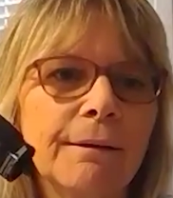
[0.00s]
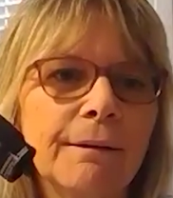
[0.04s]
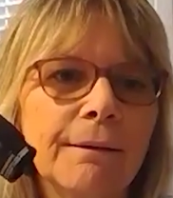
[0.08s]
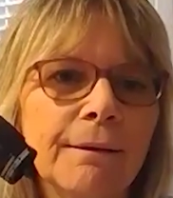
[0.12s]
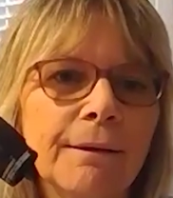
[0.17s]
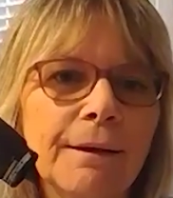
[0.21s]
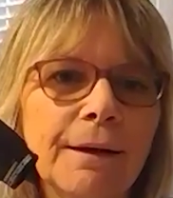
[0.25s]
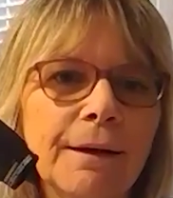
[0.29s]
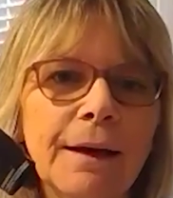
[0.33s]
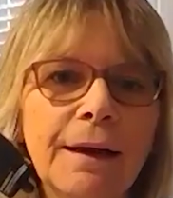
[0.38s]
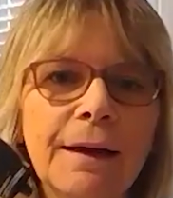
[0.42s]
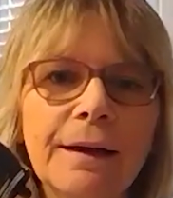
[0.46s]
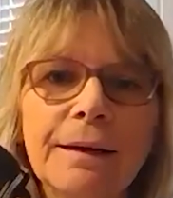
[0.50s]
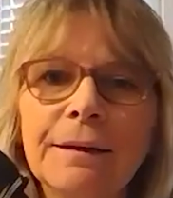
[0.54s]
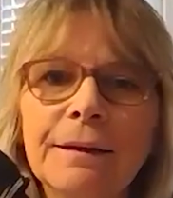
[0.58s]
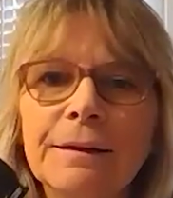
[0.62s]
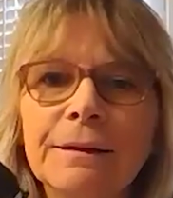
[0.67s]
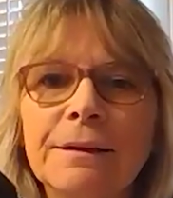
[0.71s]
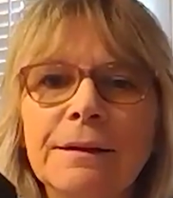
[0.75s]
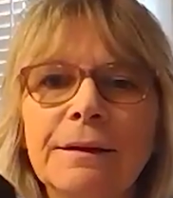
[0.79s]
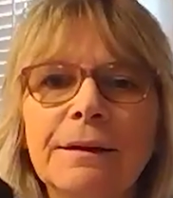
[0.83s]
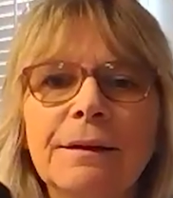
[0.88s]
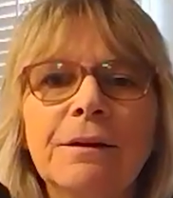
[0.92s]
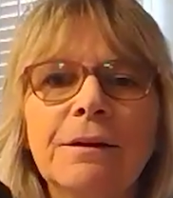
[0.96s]
Okay?
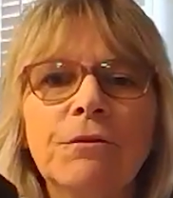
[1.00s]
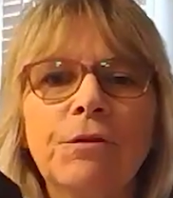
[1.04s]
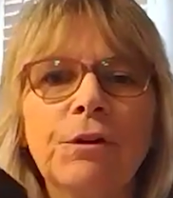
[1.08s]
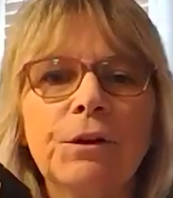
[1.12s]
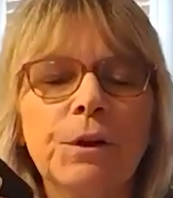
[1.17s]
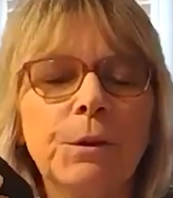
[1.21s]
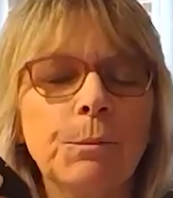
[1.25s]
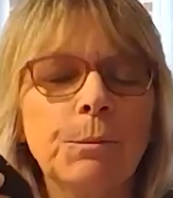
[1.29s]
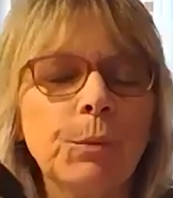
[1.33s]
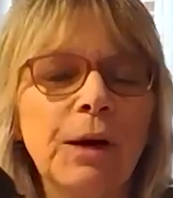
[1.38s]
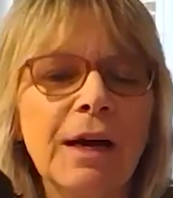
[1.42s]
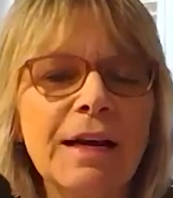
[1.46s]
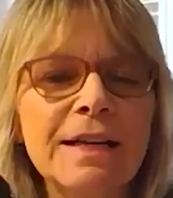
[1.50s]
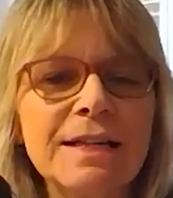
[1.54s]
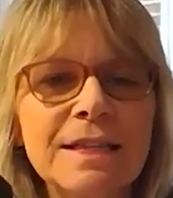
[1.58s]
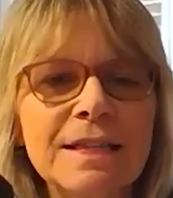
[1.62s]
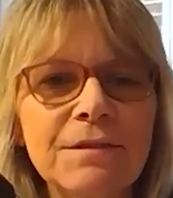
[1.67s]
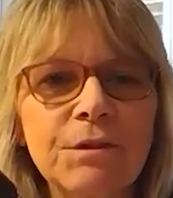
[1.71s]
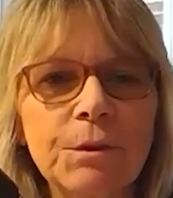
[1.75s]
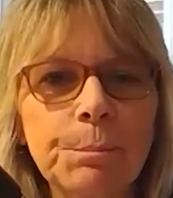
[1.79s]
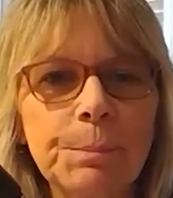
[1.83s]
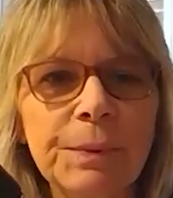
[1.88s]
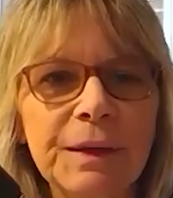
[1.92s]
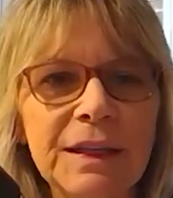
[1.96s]
For the price of
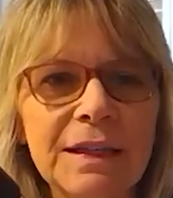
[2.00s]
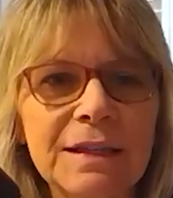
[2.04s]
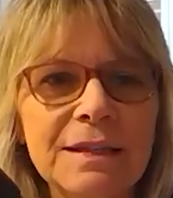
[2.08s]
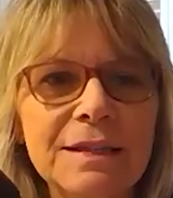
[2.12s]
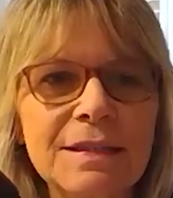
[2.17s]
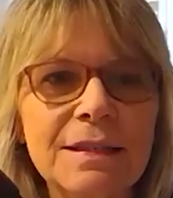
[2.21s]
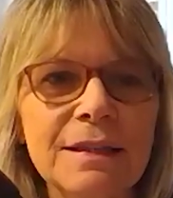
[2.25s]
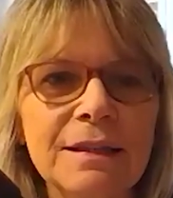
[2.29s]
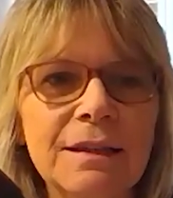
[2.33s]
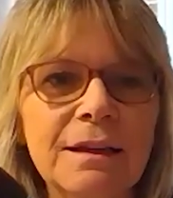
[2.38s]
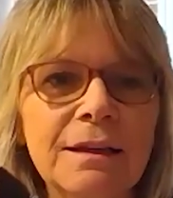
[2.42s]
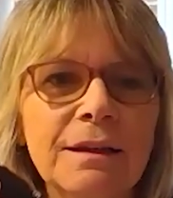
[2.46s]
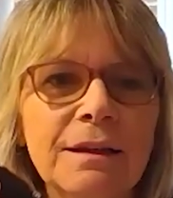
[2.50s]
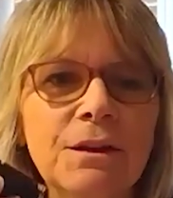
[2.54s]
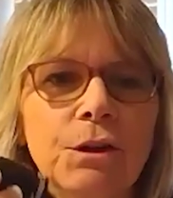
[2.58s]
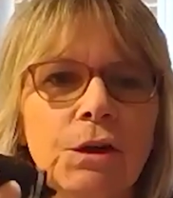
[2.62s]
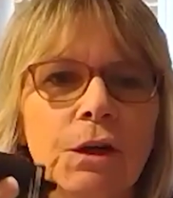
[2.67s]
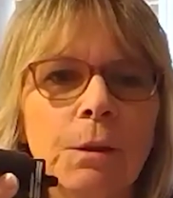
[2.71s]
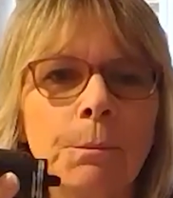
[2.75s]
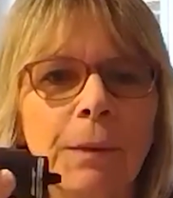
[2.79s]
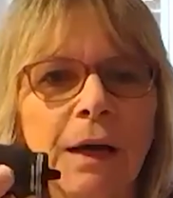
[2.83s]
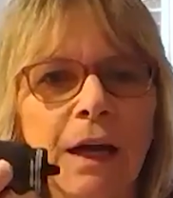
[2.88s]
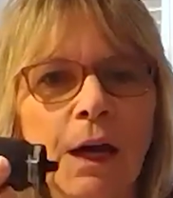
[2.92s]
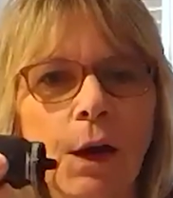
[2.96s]
a pizza, you
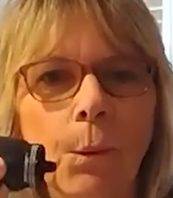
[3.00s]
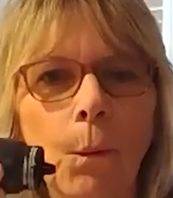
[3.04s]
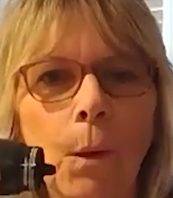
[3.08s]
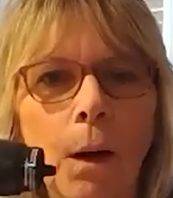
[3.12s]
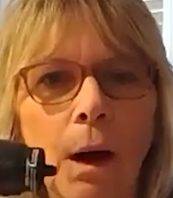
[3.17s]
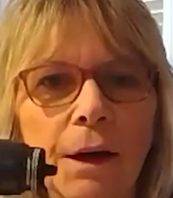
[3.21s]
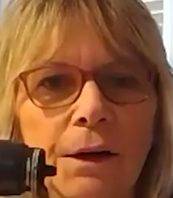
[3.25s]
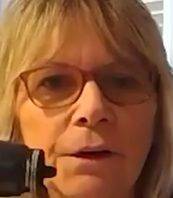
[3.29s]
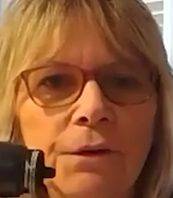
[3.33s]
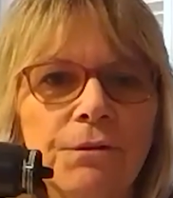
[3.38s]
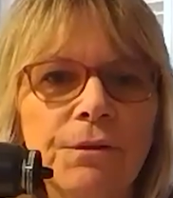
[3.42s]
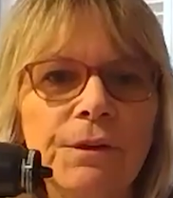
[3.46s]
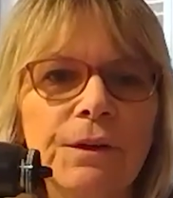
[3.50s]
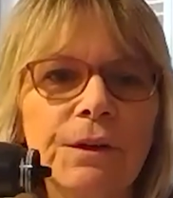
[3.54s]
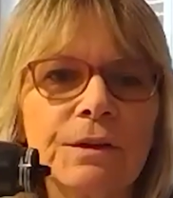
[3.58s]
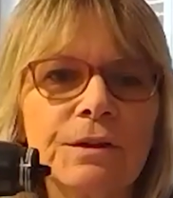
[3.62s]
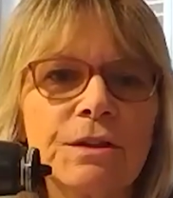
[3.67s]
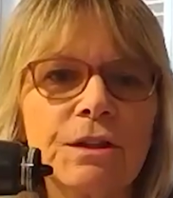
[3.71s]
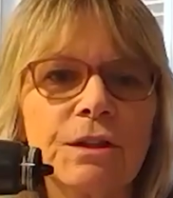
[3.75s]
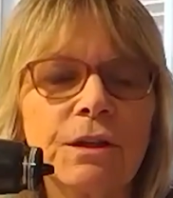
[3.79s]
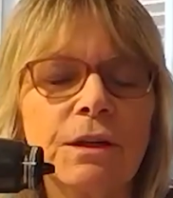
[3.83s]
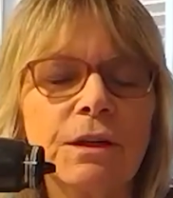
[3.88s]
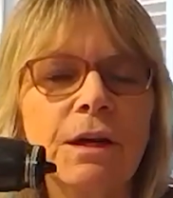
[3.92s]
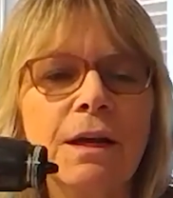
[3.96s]
can buy a water
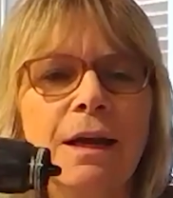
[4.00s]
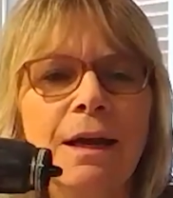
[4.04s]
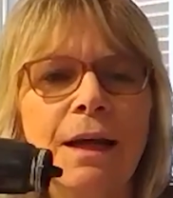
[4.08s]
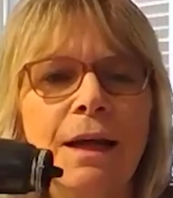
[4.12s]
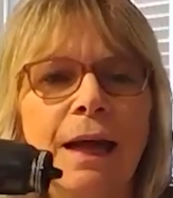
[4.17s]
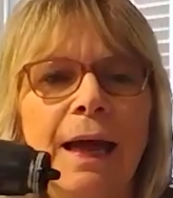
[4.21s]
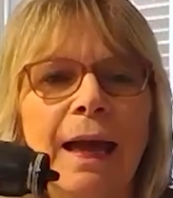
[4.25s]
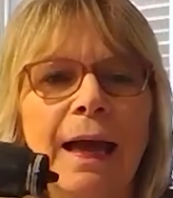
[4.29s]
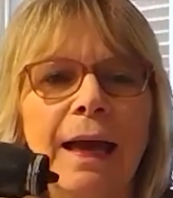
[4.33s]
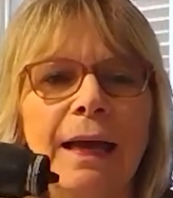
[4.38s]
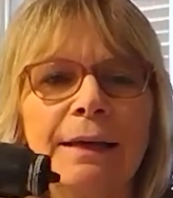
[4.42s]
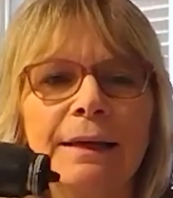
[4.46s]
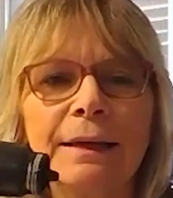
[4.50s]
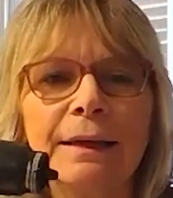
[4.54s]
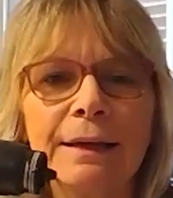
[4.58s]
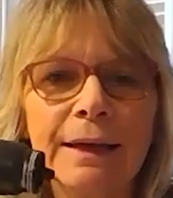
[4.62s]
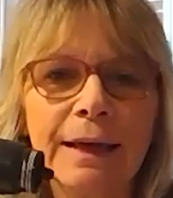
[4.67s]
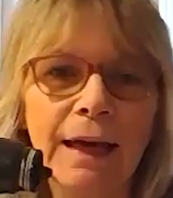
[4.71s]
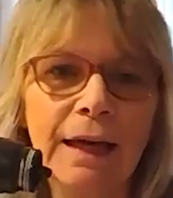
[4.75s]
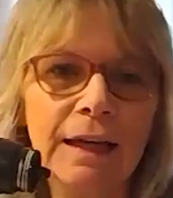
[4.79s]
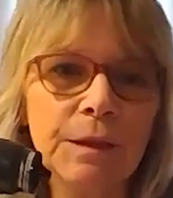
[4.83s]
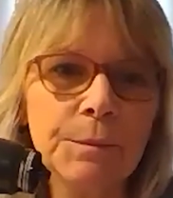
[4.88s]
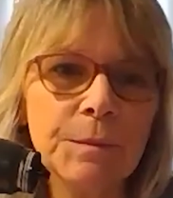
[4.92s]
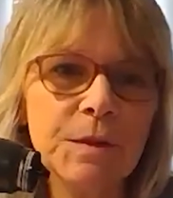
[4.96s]
filter at
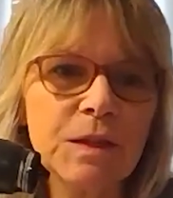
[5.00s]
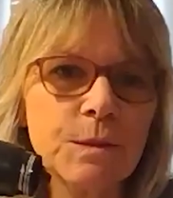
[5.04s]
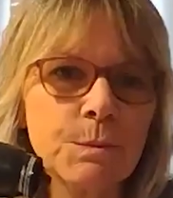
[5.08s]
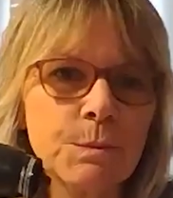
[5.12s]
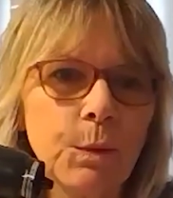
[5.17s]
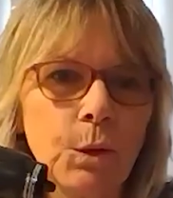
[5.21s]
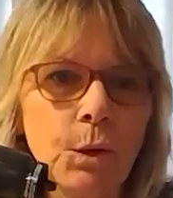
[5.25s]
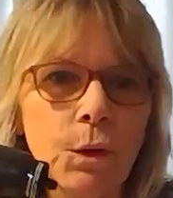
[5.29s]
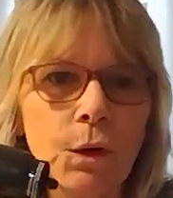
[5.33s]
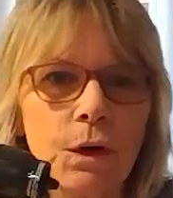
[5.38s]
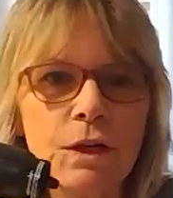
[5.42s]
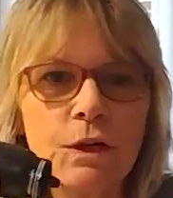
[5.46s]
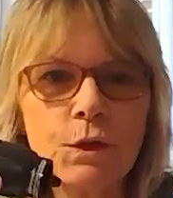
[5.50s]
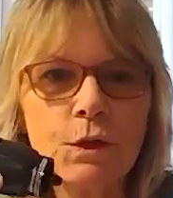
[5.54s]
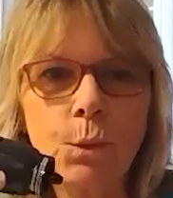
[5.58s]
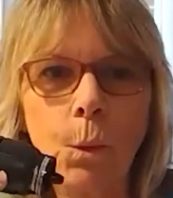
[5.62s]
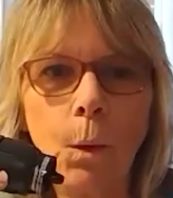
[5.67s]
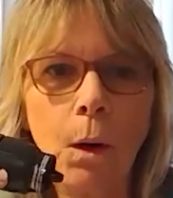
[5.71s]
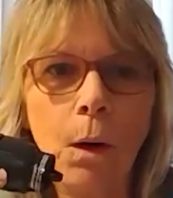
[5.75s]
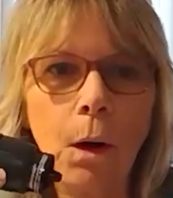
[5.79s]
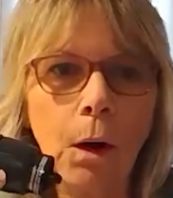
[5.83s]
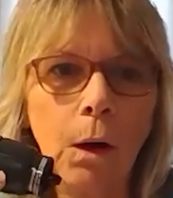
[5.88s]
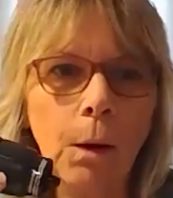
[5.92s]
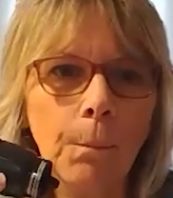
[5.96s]
Academy Sports,
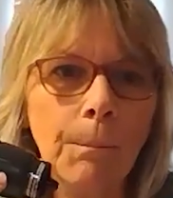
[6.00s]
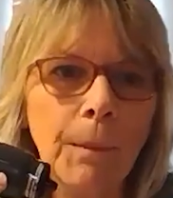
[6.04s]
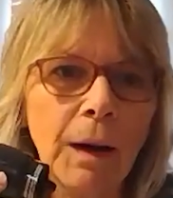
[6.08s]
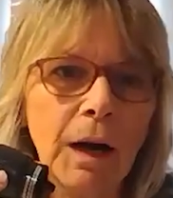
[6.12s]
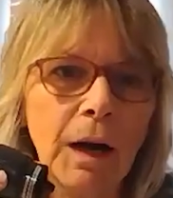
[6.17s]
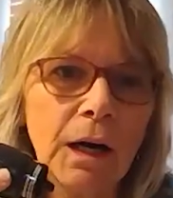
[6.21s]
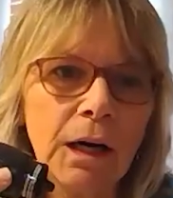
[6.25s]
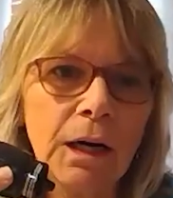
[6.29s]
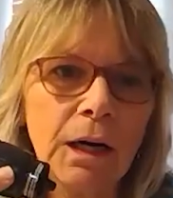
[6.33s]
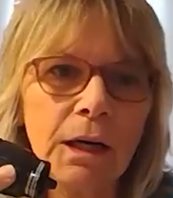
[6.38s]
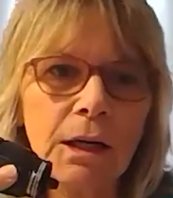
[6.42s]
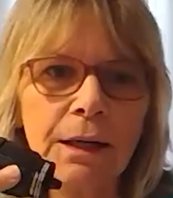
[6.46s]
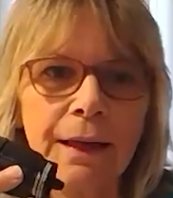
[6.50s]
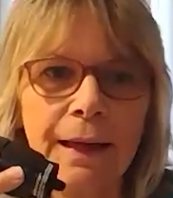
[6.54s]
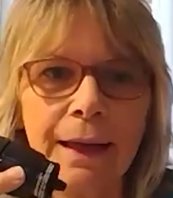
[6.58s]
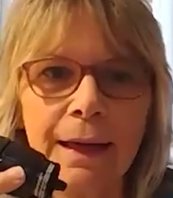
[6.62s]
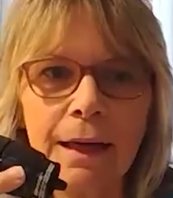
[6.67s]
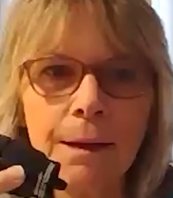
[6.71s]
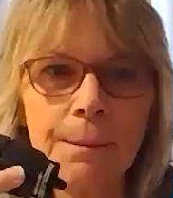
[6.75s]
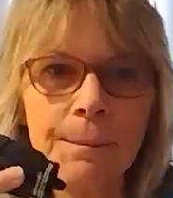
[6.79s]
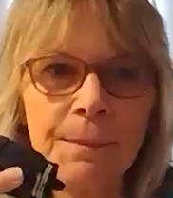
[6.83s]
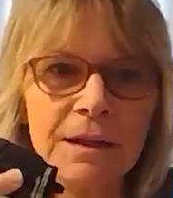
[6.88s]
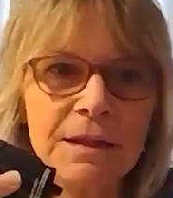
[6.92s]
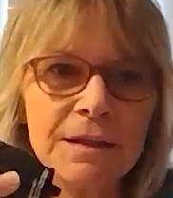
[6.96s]
Walmart,
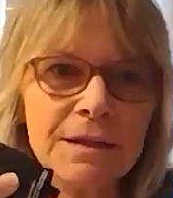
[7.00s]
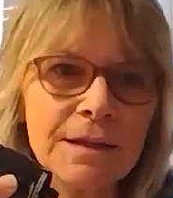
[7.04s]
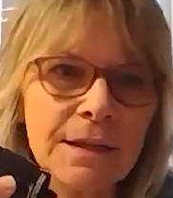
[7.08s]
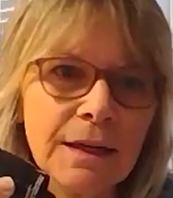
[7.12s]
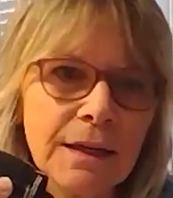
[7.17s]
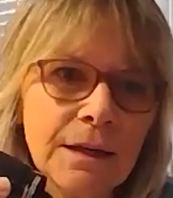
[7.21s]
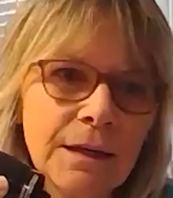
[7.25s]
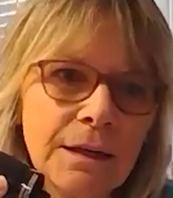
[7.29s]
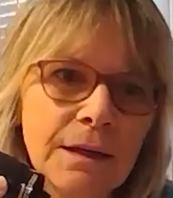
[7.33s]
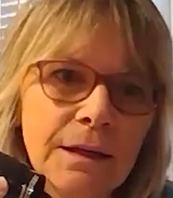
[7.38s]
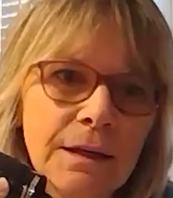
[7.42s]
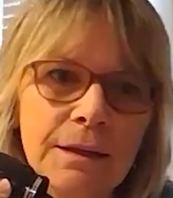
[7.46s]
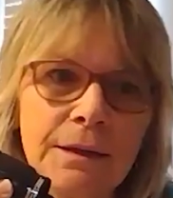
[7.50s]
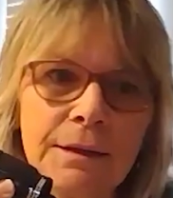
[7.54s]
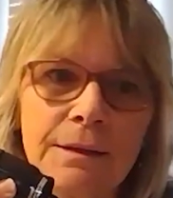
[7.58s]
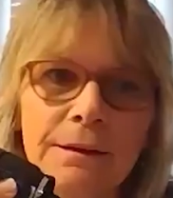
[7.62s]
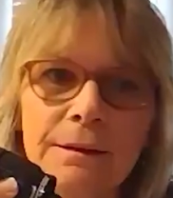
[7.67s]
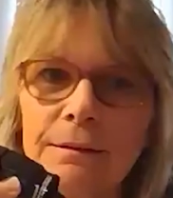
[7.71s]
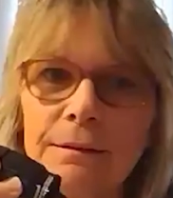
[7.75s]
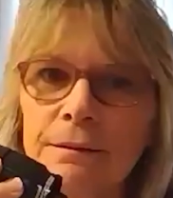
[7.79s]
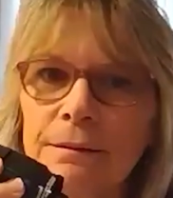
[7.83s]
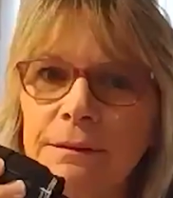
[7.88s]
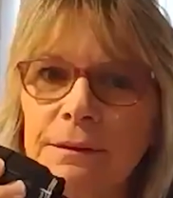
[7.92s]
Amazon,